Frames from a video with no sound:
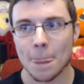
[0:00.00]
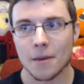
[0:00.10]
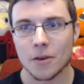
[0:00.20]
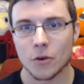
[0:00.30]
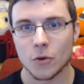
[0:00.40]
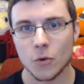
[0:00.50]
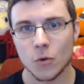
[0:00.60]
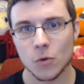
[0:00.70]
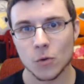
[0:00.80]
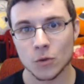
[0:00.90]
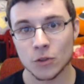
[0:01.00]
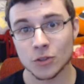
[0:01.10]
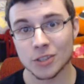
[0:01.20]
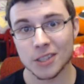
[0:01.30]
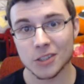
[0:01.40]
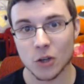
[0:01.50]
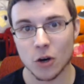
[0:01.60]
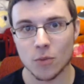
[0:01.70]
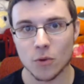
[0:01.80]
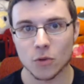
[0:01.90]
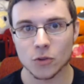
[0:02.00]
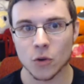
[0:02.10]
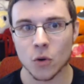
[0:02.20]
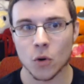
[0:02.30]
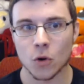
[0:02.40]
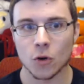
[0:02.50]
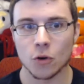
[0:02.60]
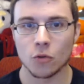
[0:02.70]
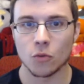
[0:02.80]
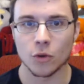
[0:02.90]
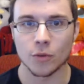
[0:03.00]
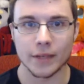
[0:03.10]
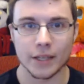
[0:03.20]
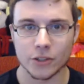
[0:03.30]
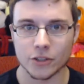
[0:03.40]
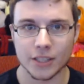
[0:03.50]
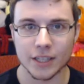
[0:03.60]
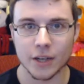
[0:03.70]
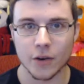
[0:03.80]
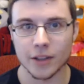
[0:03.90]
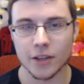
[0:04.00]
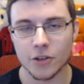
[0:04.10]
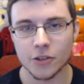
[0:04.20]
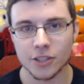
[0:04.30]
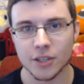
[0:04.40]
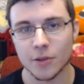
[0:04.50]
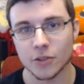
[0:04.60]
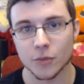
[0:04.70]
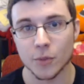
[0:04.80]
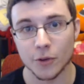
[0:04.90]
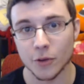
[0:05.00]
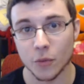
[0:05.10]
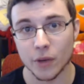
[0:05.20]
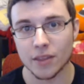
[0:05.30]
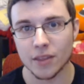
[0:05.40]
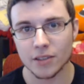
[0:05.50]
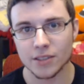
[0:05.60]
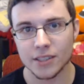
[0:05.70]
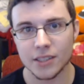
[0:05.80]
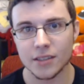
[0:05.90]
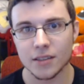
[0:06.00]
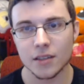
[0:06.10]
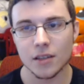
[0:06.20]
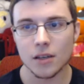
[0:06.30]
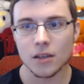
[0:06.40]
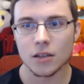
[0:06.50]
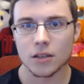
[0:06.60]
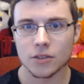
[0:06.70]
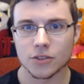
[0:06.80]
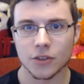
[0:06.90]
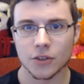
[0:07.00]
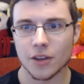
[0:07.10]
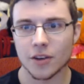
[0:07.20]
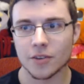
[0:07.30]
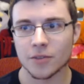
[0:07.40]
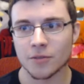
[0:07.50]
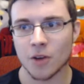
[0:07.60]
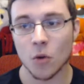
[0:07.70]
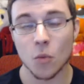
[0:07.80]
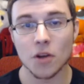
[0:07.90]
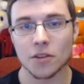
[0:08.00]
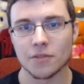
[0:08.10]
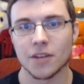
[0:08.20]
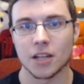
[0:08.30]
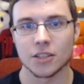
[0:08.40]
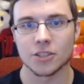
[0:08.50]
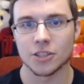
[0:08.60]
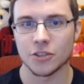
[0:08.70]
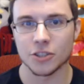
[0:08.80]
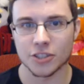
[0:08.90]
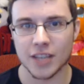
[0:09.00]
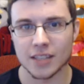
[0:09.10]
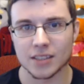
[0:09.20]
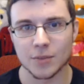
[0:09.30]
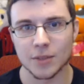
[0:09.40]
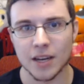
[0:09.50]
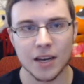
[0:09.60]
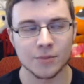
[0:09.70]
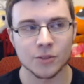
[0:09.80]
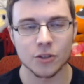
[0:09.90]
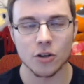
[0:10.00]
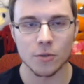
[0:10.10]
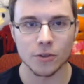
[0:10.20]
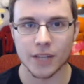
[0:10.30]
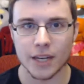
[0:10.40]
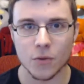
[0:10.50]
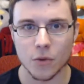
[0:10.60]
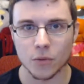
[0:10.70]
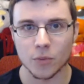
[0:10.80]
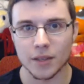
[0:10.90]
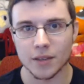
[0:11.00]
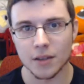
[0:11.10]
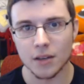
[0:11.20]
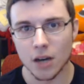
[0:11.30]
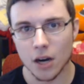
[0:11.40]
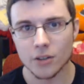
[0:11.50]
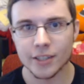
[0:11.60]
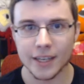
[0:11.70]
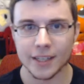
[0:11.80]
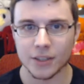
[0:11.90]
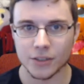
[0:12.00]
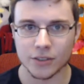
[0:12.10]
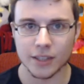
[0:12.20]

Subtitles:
who usually does carpools or who would be interested in going. They're usually the most familiar with their scene, so they're a wealth of knowledge, and you can just ask them, and I'm sure almost anyone will be, oh yeah, here's